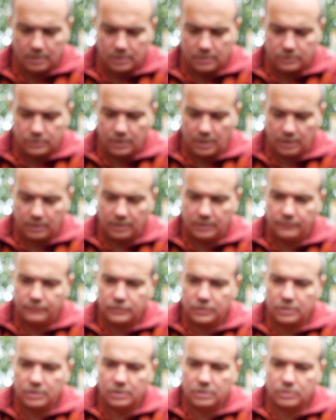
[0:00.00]
so that
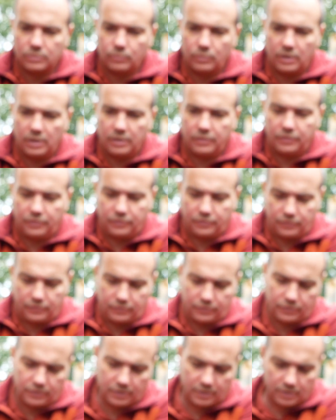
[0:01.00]
leaves us
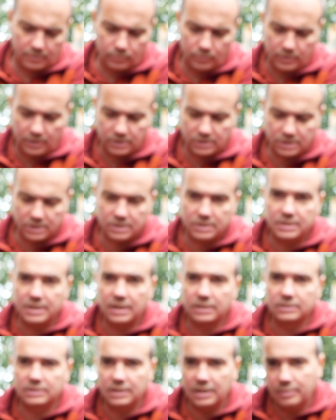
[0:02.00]
with, well, this is
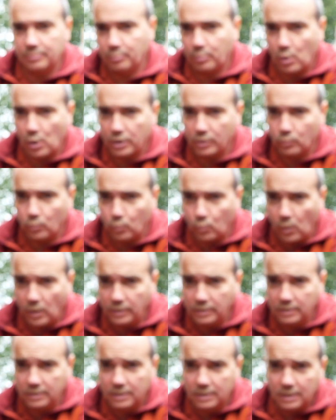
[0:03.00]

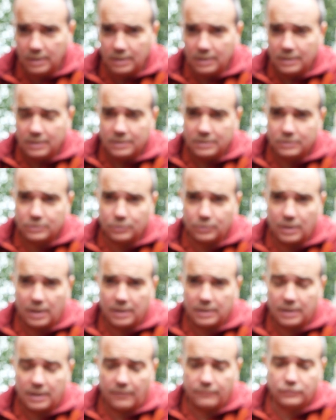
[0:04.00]
13.1, so
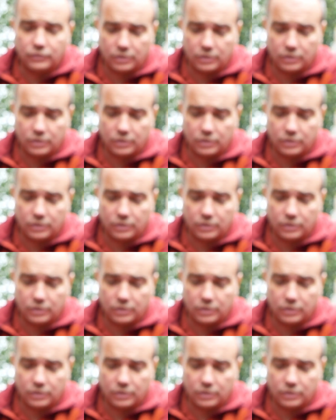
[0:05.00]
that gives